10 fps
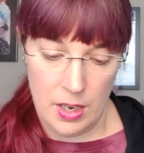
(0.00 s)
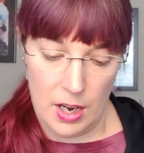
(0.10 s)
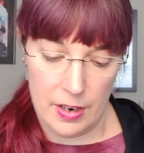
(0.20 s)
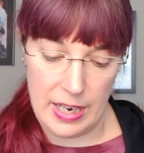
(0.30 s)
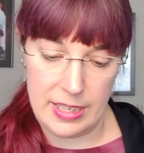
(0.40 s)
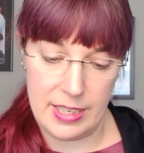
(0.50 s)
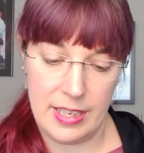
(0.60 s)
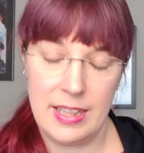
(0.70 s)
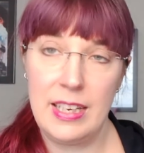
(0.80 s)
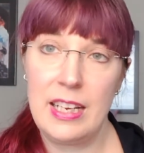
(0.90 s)
All right,
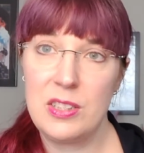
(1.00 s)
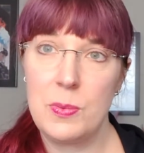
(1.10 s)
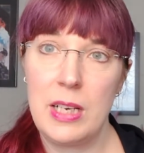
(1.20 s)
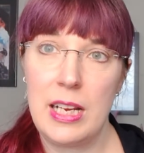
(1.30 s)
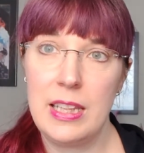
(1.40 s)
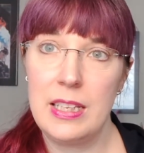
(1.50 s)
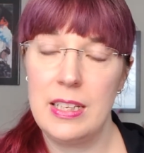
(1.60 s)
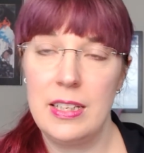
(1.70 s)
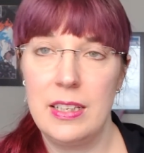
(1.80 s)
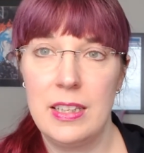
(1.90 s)
the next one on
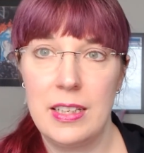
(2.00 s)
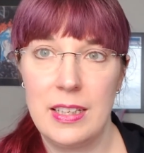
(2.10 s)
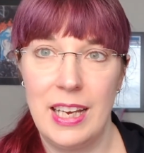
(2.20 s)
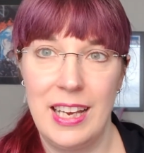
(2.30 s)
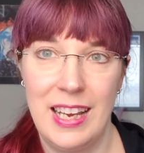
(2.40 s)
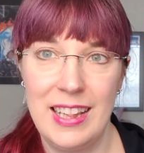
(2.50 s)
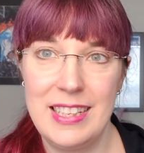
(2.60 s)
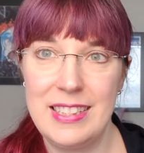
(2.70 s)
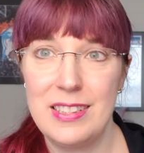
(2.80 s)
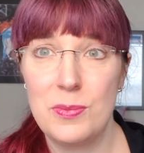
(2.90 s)
the
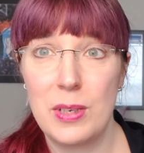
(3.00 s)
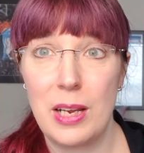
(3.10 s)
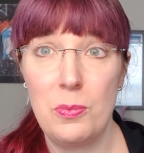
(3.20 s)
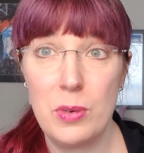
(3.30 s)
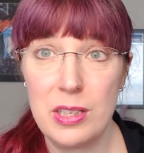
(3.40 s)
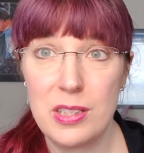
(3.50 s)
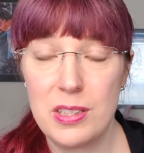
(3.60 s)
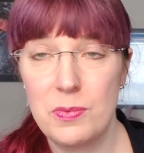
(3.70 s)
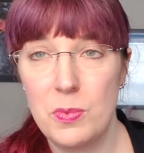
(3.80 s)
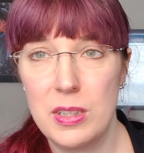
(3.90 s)
list is one I
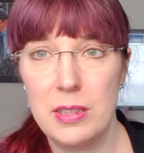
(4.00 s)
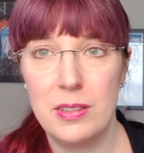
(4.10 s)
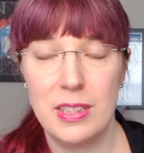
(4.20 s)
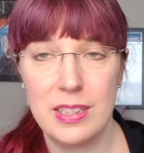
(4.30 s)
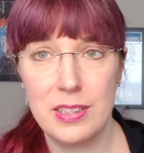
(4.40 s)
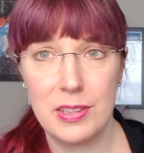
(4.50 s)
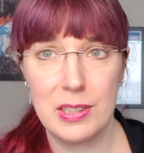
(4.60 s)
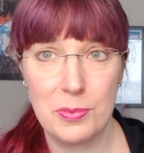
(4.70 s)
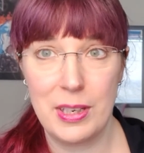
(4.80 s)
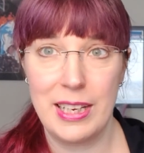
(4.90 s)
wish the
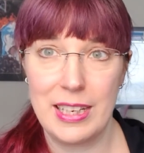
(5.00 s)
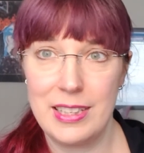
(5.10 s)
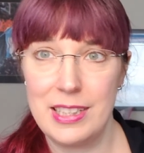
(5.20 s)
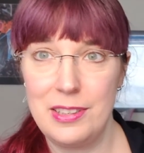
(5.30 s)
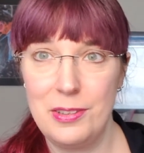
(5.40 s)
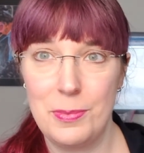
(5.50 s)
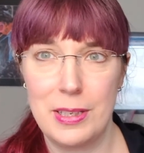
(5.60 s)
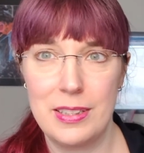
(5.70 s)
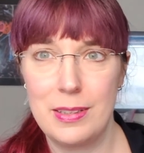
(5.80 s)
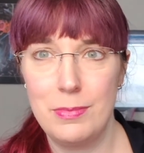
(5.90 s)
series would get continued, but
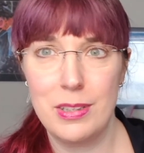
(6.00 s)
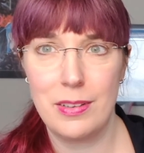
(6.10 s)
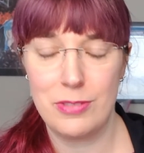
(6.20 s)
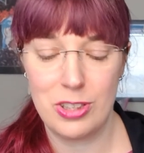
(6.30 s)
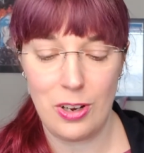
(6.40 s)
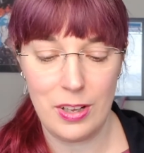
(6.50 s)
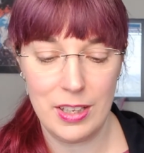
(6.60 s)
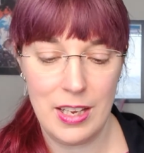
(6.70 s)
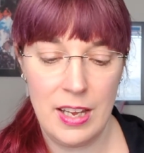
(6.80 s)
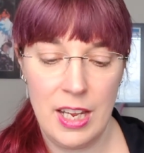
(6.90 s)
it seems to have
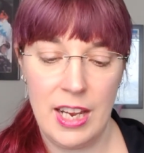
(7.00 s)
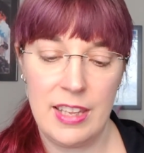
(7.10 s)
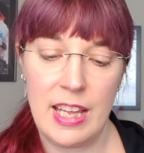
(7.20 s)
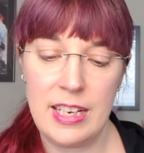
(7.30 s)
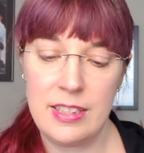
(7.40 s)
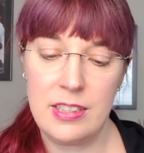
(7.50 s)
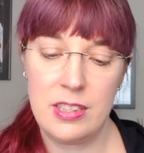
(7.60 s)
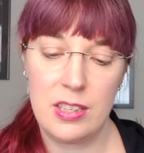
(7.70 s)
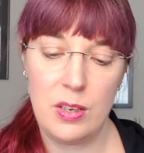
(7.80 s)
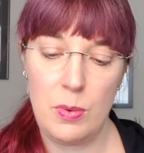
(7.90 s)
stalled, and that is The
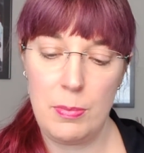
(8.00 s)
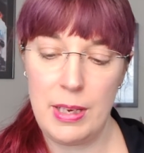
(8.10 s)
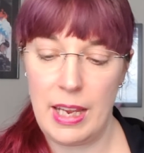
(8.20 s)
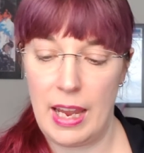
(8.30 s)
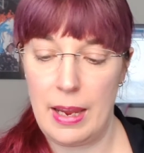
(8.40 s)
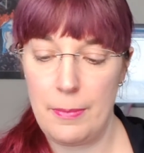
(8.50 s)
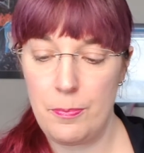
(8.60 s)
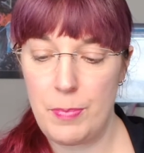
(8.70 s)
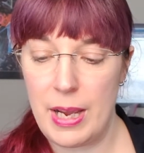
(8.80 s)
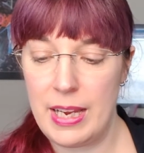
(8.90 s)
City We Became
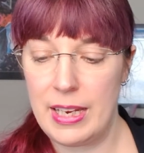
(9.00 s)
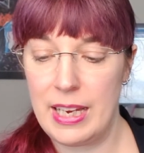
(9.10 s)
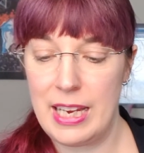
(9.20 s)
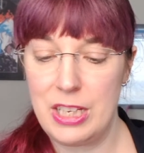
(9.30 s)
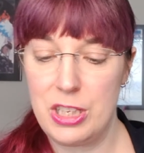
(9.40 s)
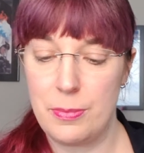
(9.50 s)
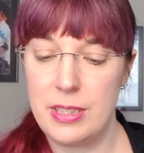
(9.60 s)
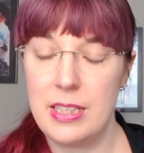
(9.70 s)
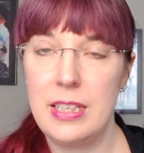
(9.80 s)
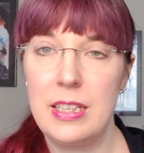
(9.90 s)
by N.K.
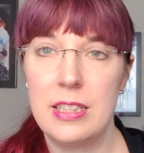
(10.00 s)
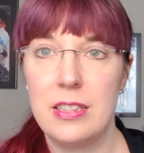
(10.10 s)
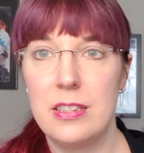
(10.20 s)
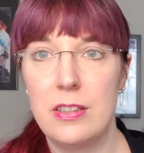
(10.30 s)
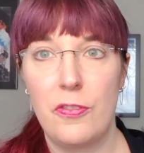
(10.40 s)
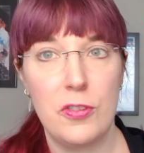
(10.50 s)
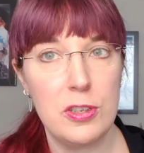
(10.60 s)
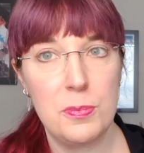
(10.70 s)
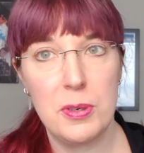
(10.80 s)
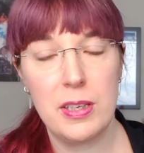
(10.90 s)
Jemisin. This is the
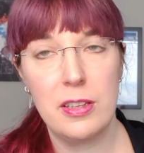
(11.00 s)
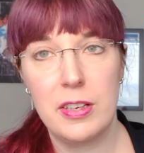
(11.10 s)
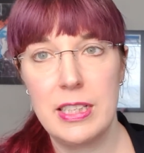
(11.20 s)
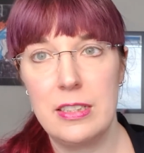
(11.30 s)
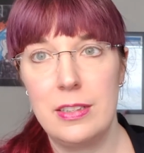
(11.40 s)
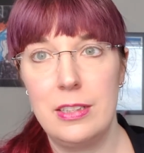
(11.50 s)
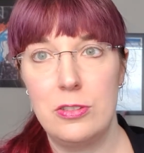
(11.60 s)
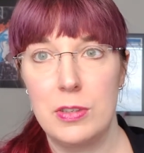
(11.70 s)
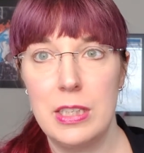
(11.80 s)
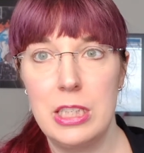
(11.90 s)
first book in the Great Cities
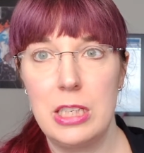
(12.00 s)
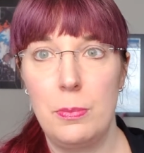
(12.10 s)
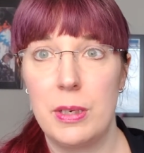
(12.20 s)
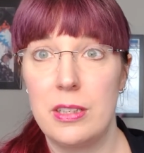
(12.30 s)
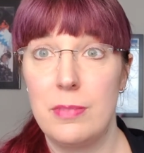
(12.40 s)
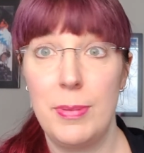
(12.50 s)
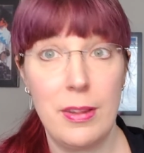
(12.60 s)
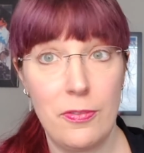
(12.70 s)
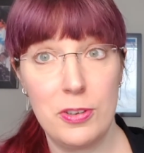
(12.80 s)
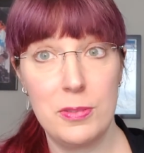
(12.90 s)
trilogy, but it's been
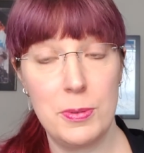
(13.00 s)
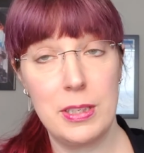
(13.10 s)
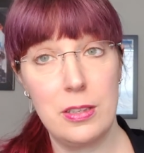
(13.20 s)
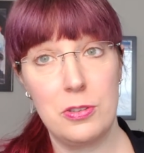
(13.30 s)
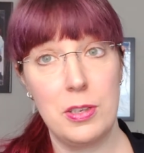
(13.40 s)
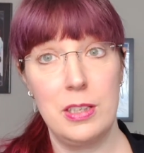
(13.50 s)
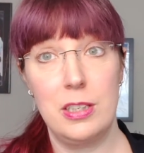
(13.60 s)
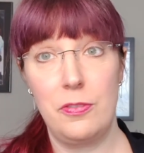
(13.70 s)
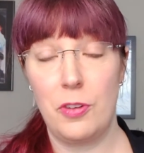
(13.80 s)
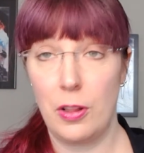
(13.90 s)
the first book in the
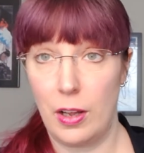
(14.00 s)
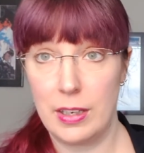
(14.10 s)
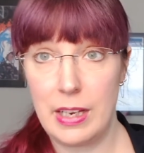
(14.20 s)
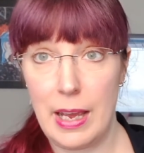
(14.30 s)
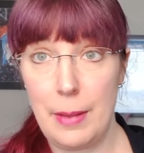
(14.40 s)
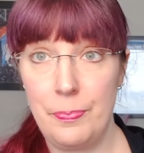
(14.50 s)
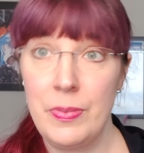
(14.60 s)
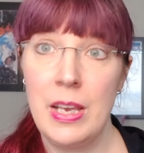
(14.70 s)
trilogy for a long time.